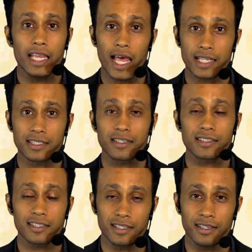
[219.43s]

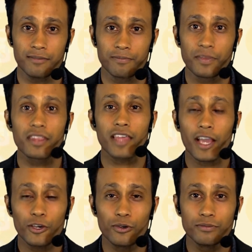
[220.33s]
elasticity.
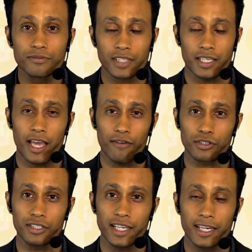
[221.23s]
Thank you and
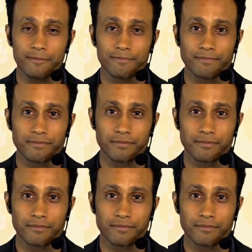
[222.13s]
have a good day.